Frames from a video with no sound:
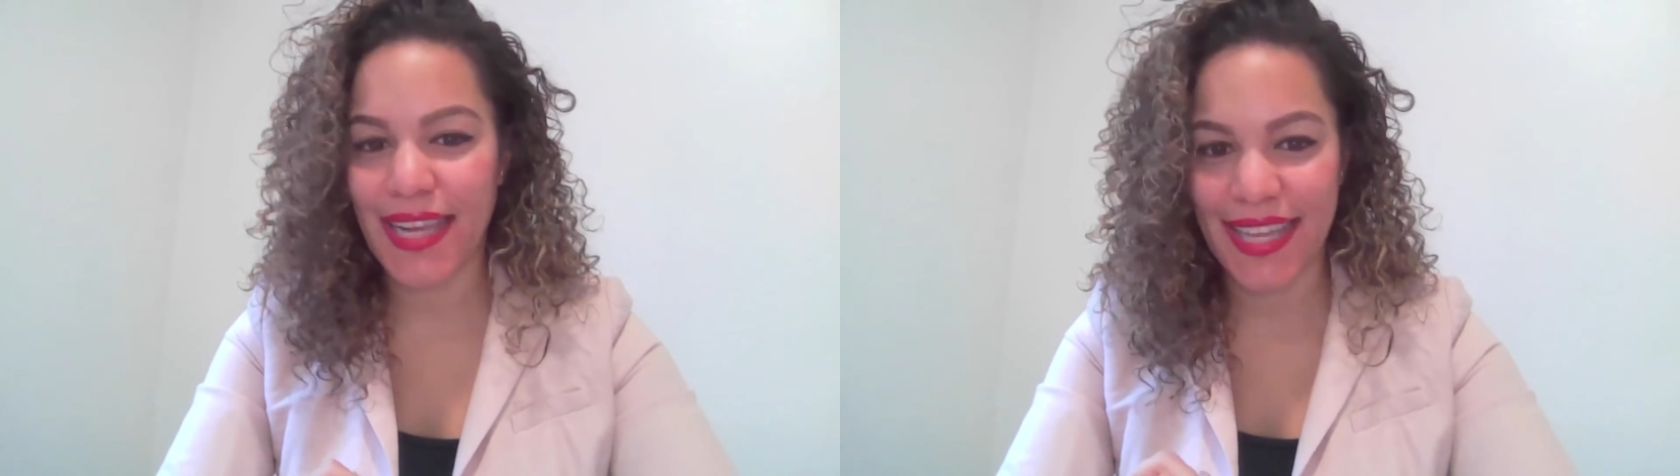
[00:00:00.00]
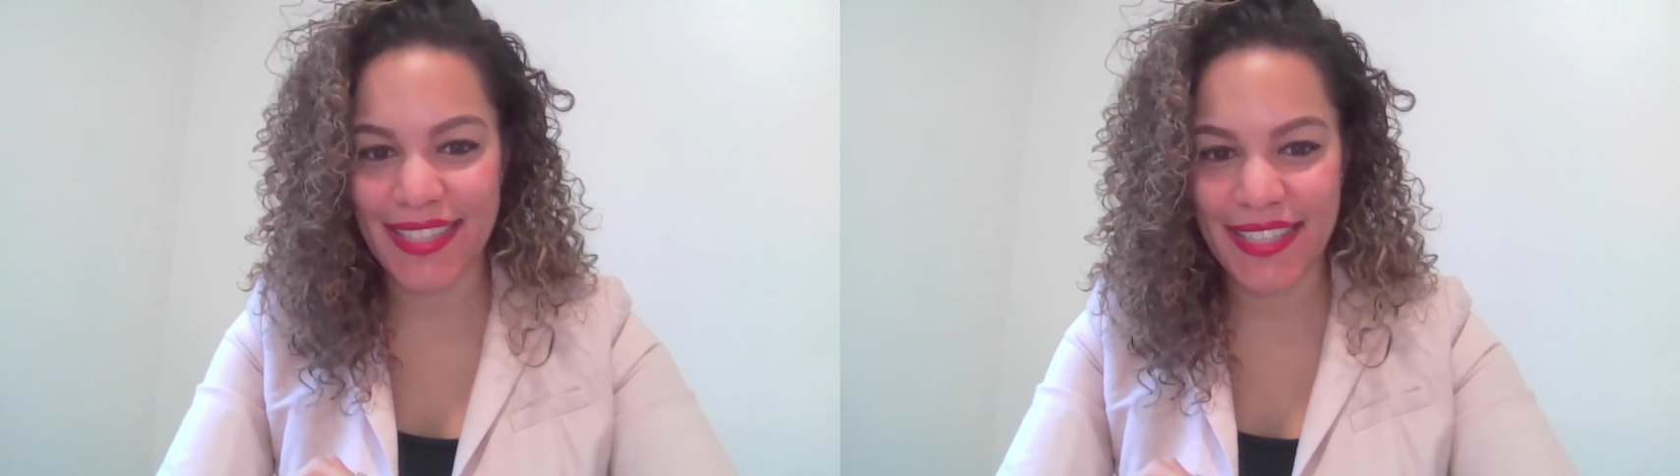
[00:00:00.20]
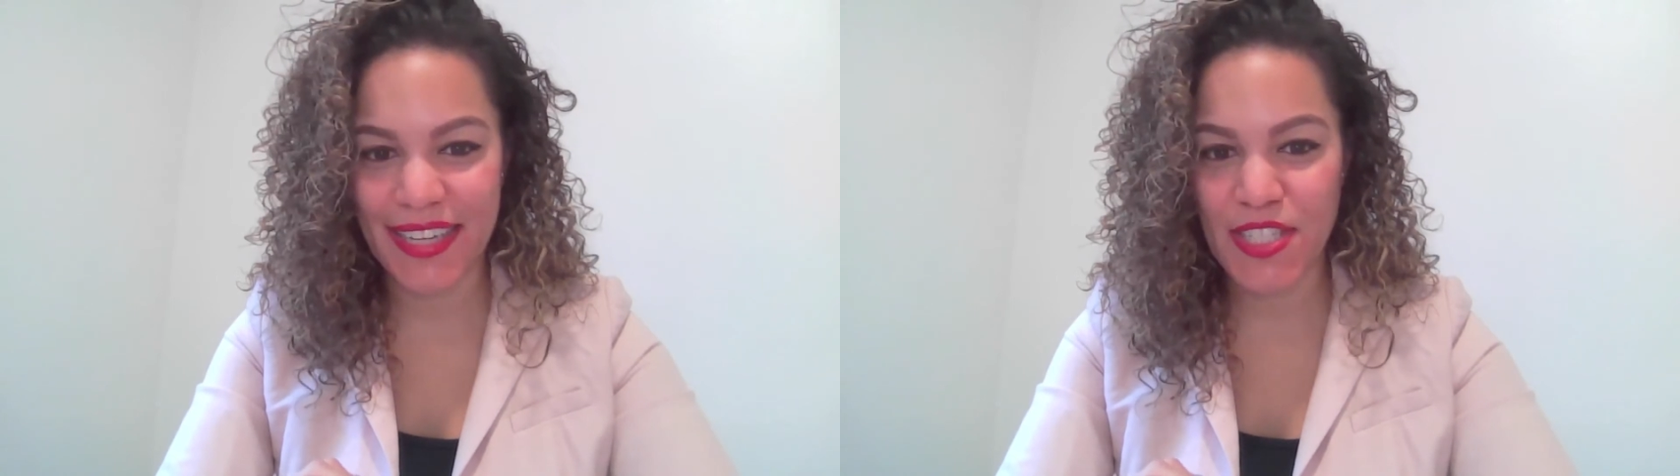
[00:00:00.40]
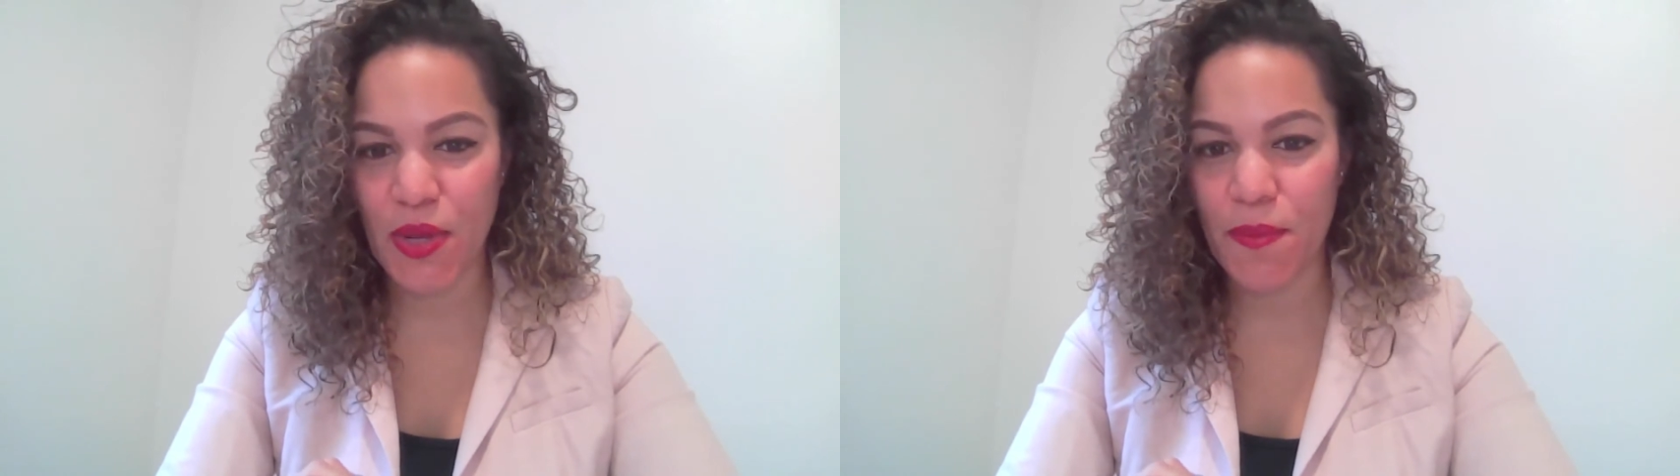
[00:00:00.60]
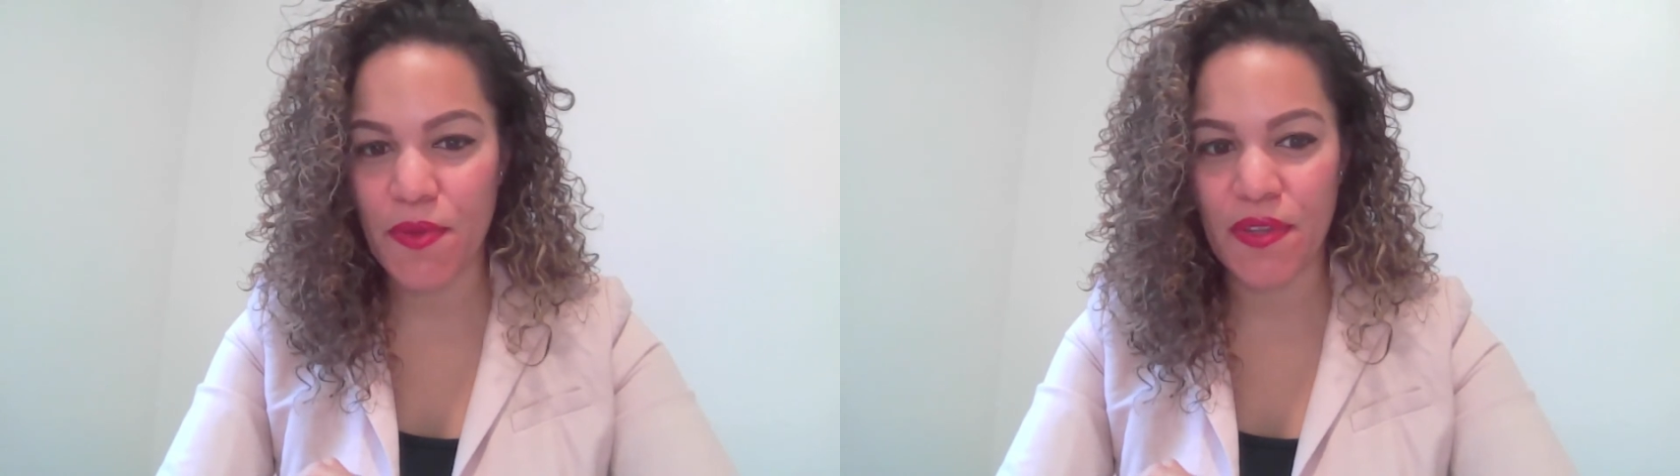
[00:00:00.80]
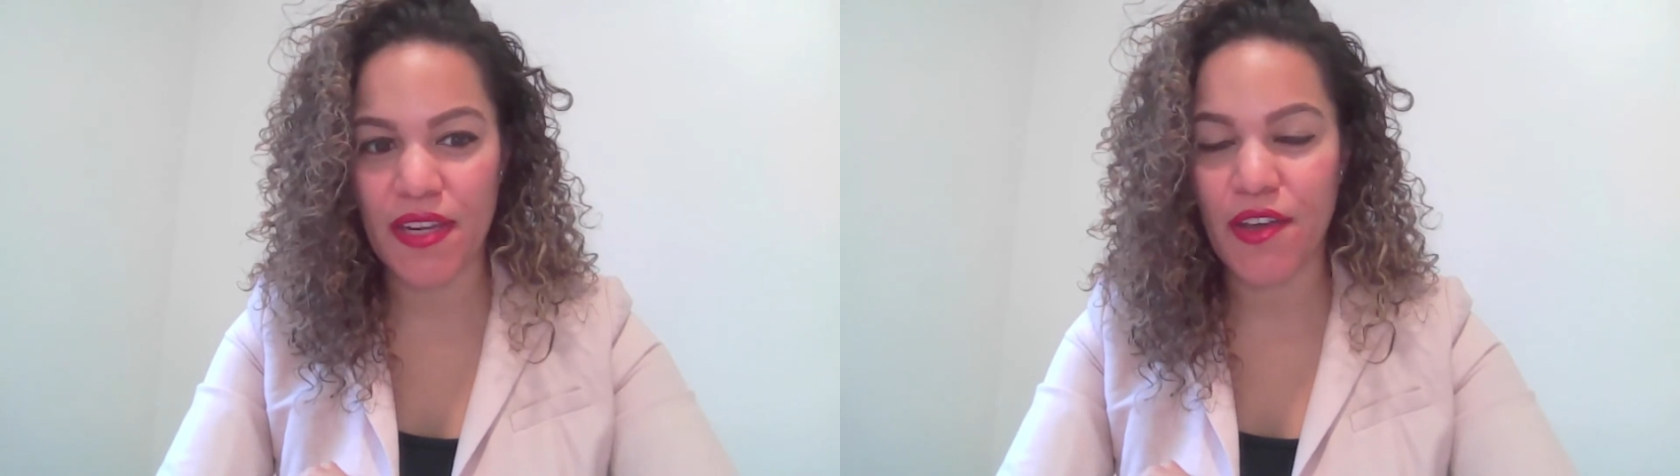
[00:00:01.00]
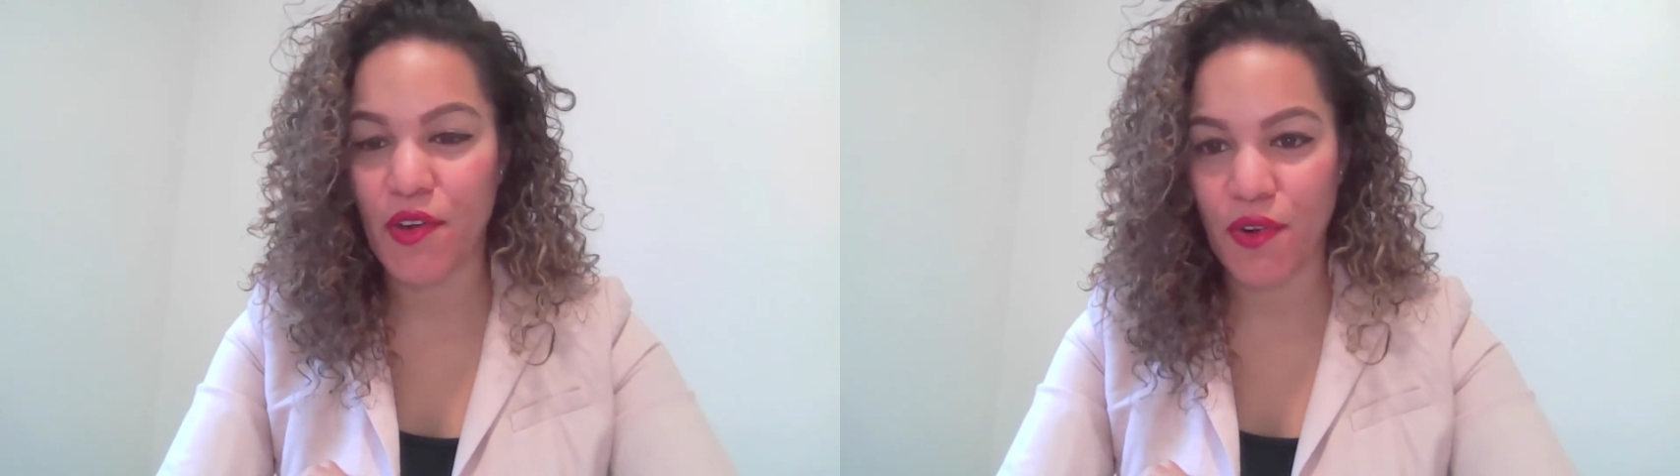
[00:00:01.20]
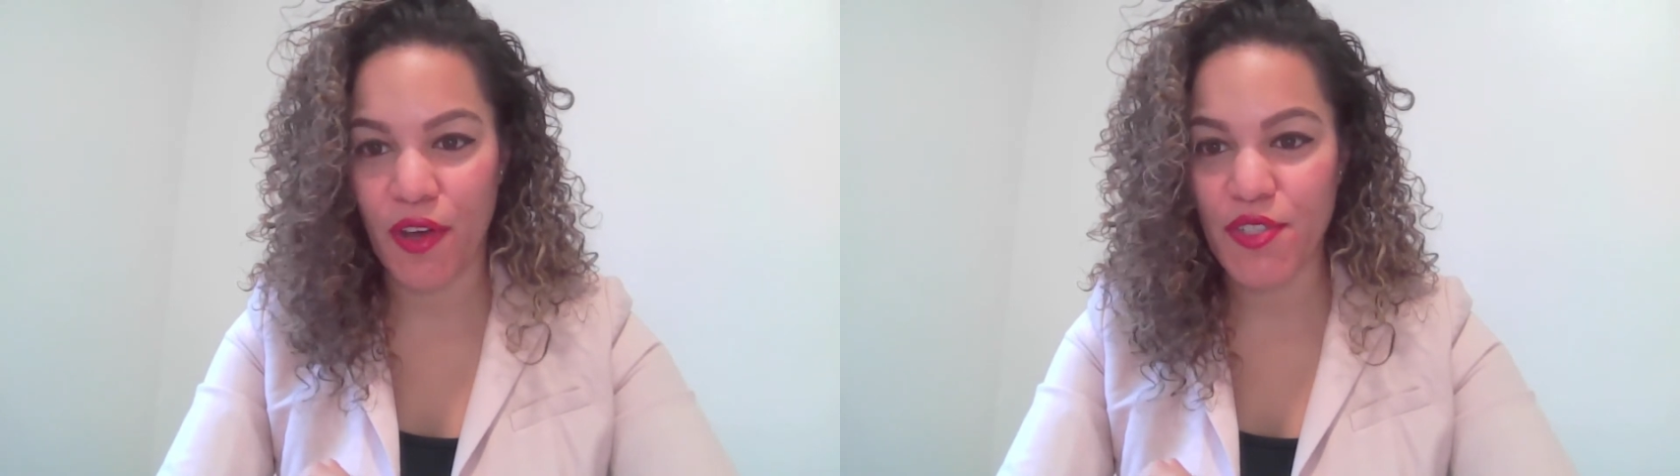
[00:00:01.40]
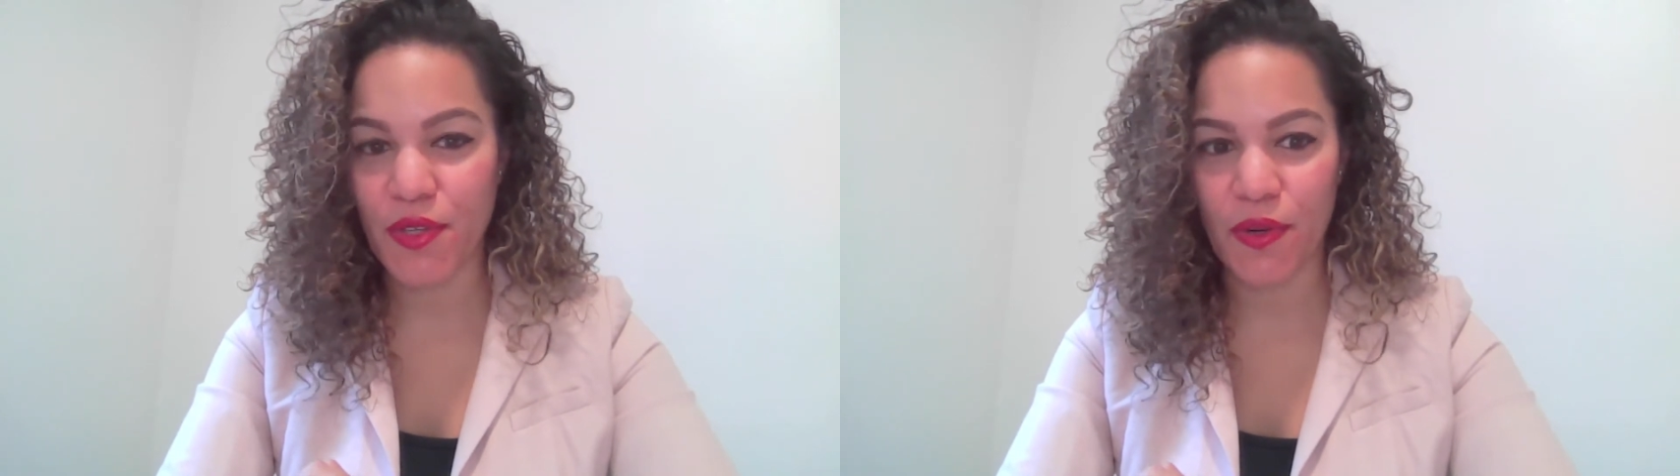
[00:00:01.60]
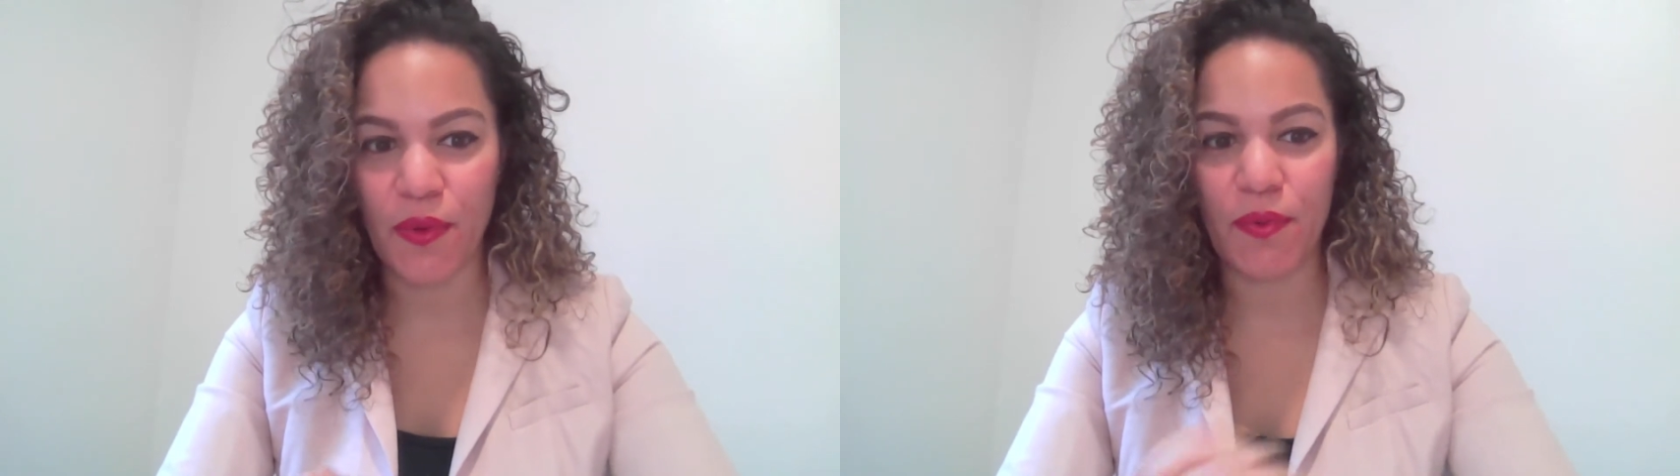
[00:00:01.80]
Latinx community across the
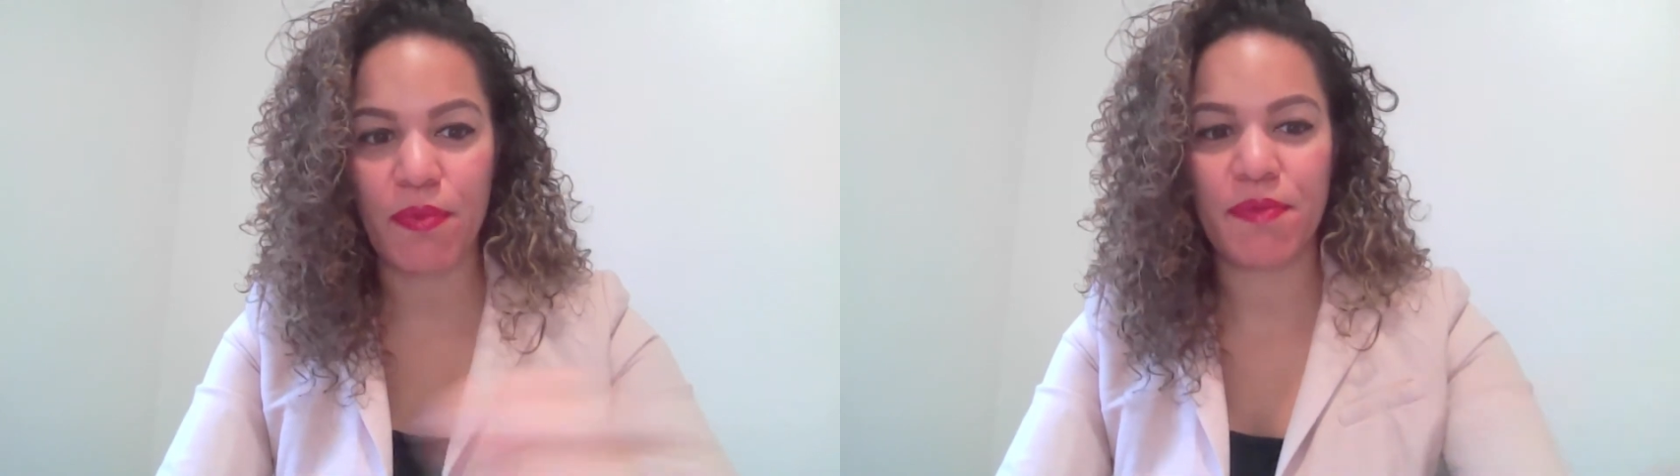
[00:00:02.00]
globe.